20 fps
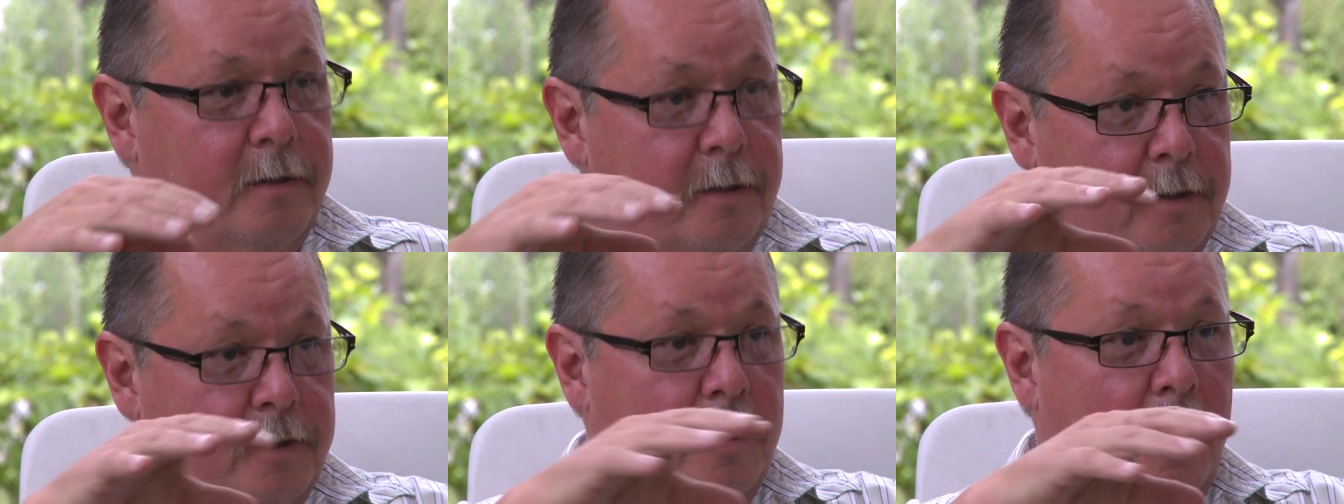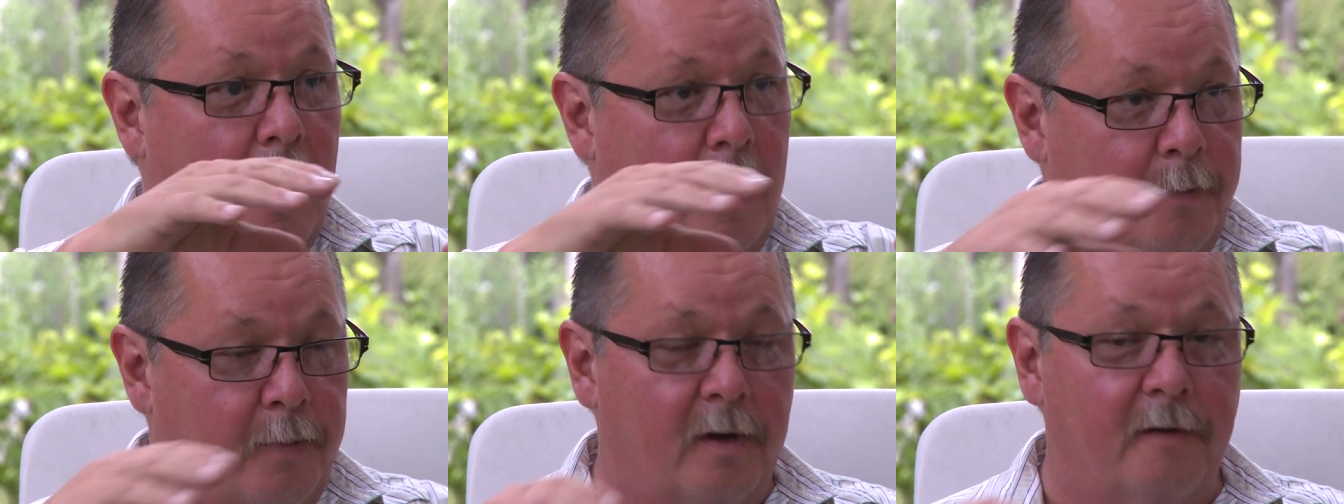the
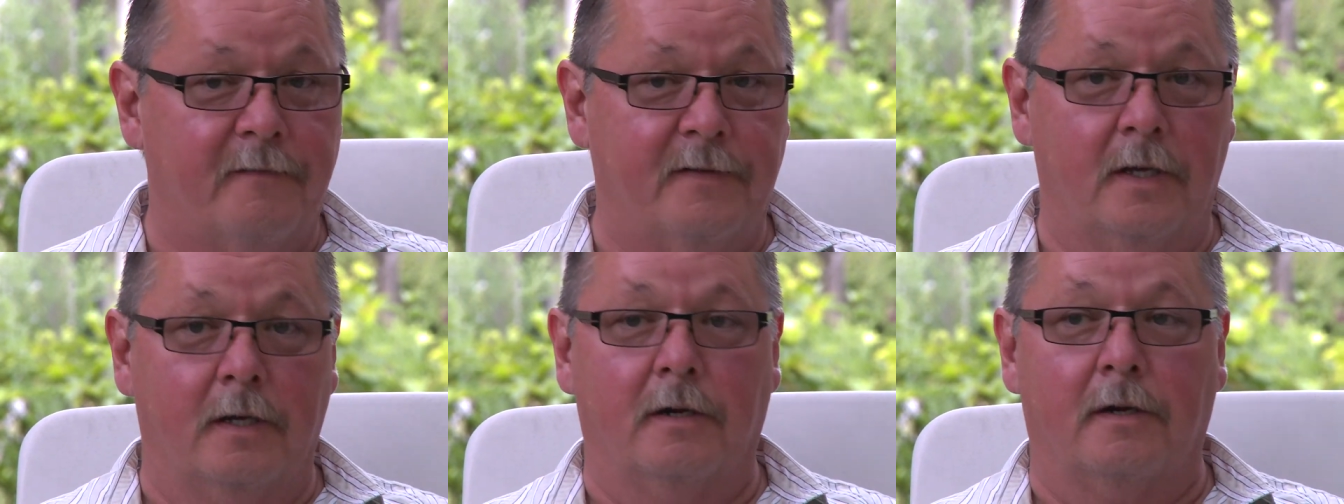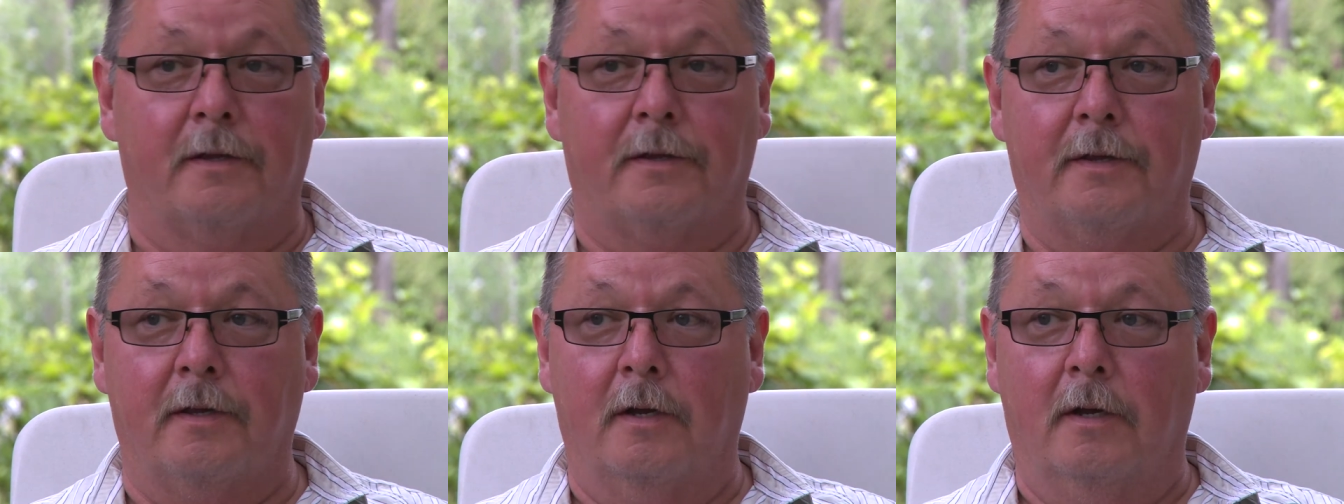top of the
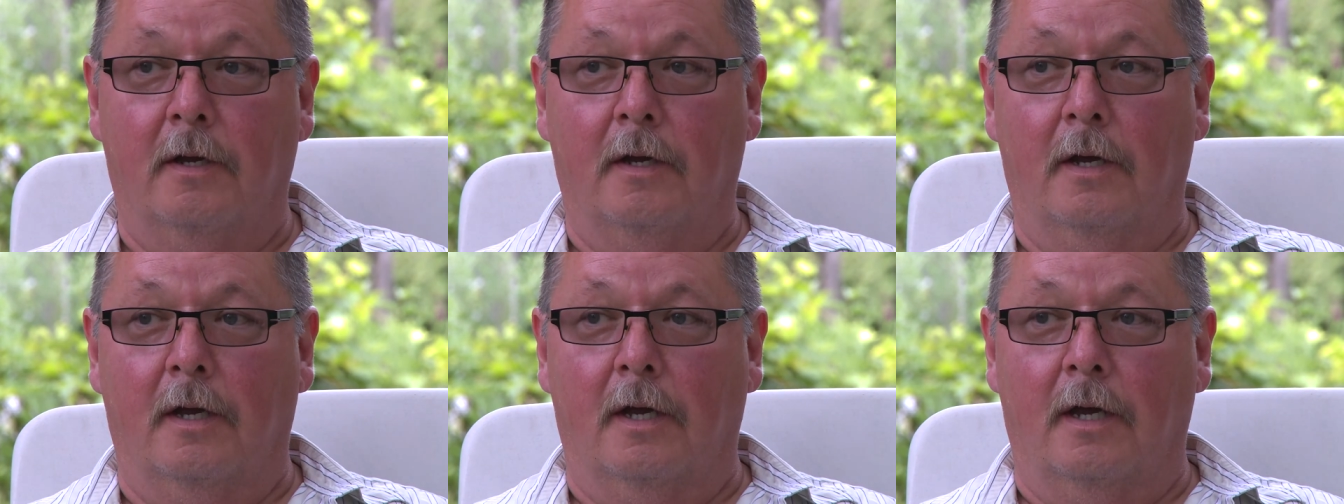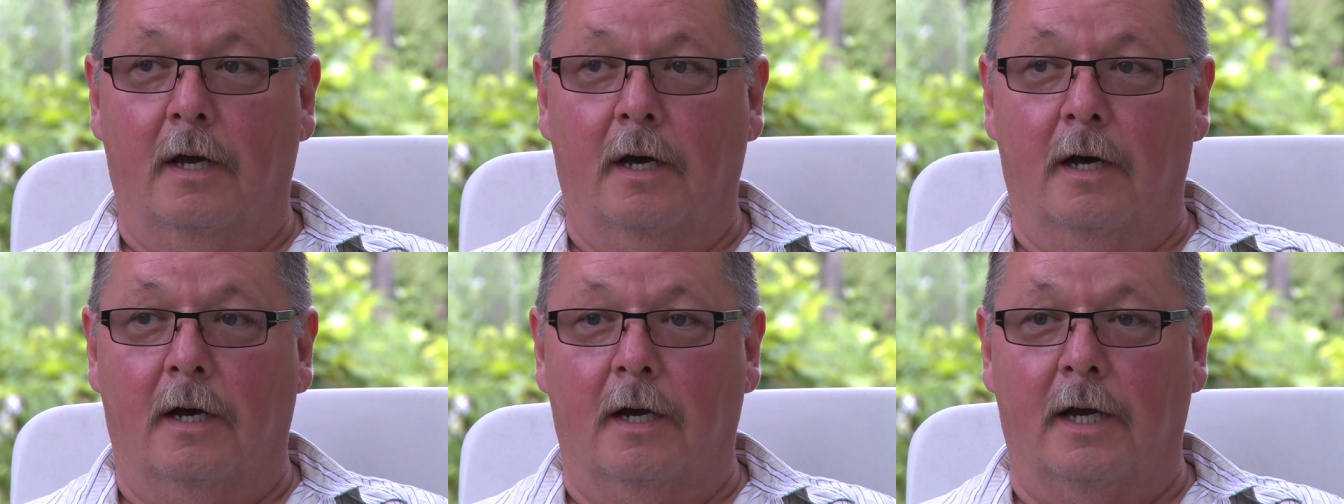earth.
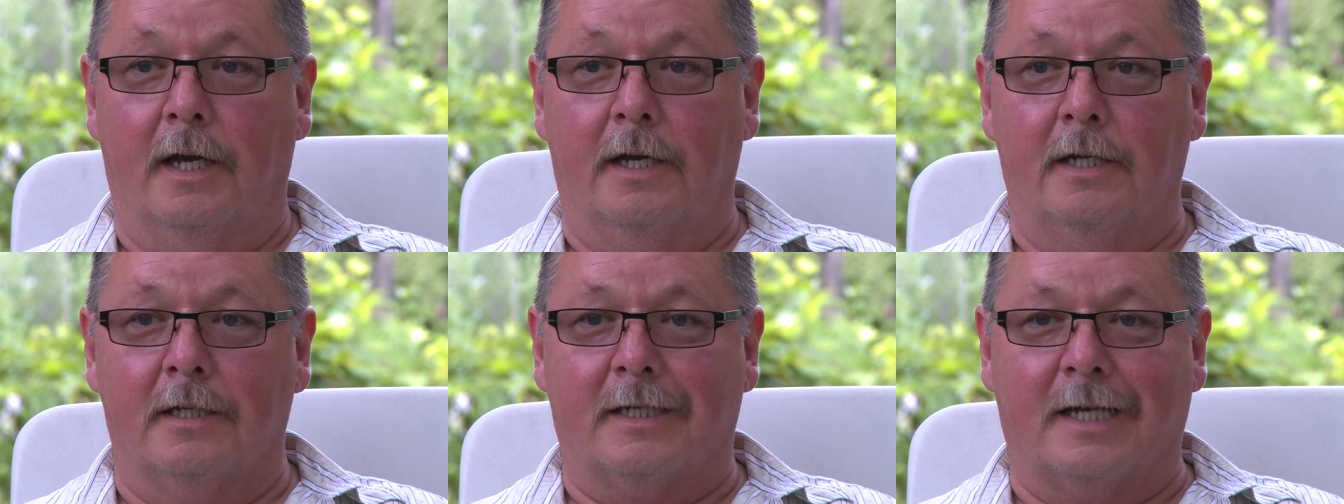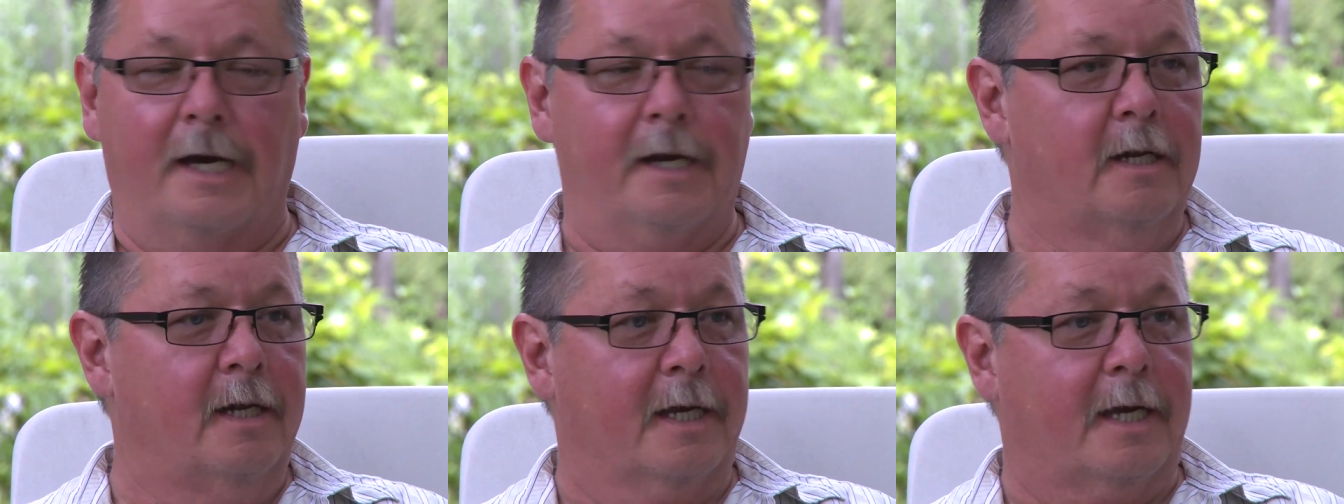Uh, and it's
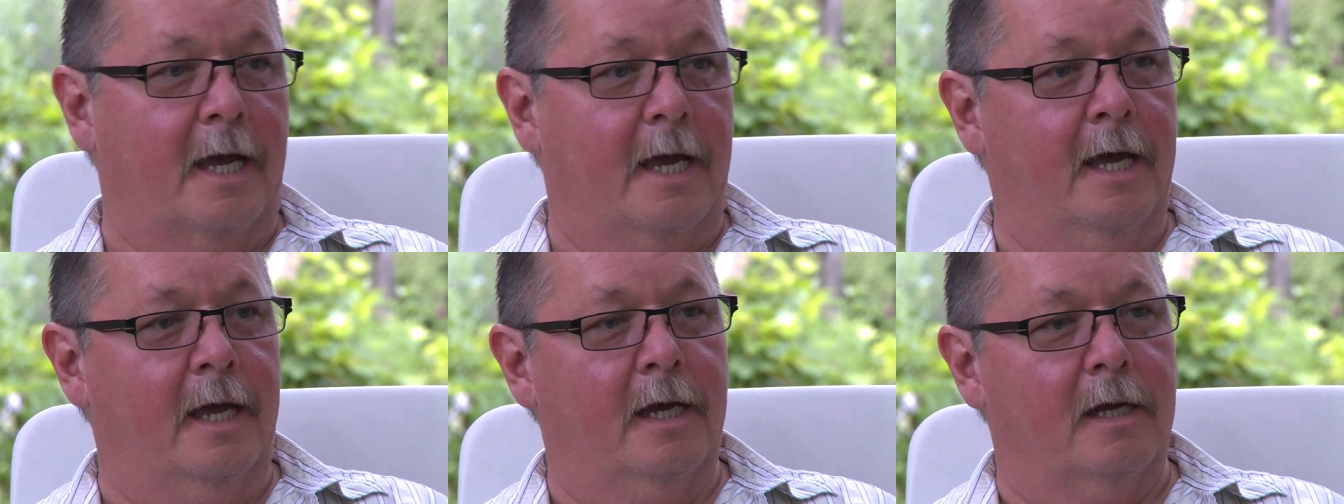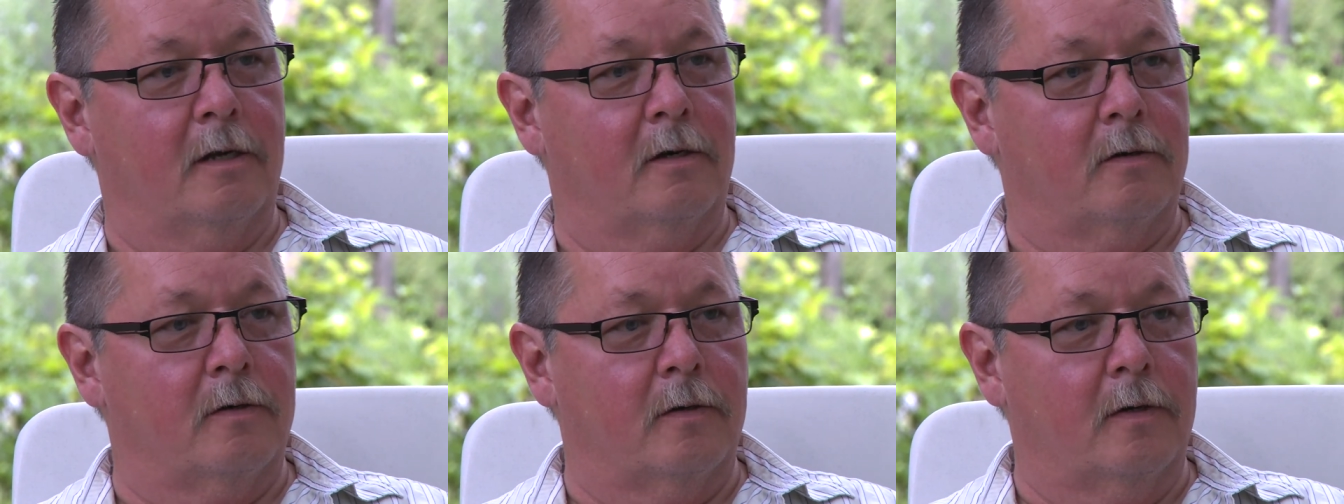kind of like a
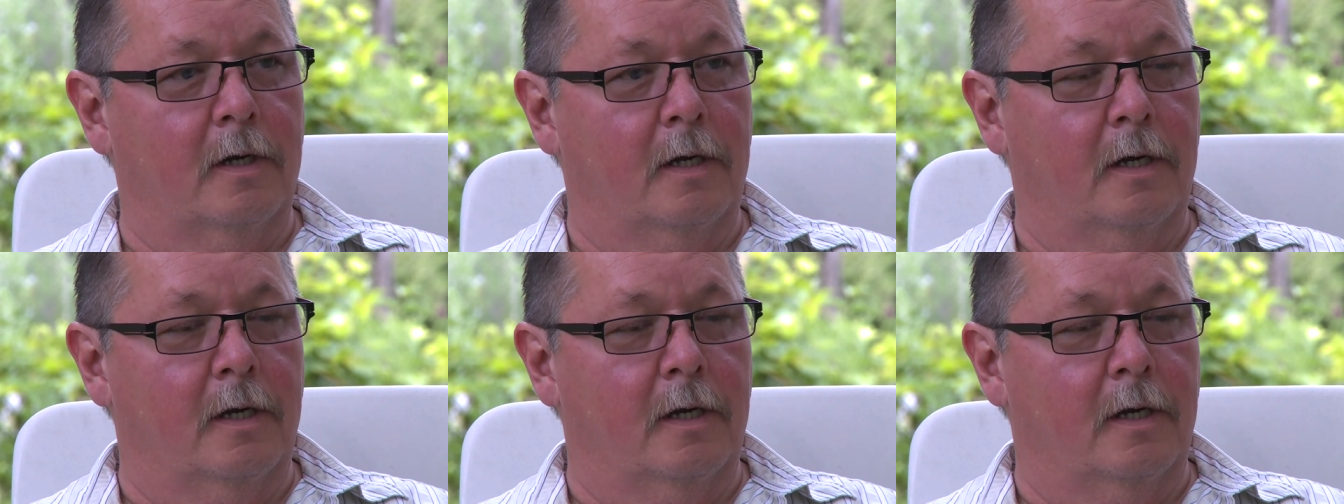halo.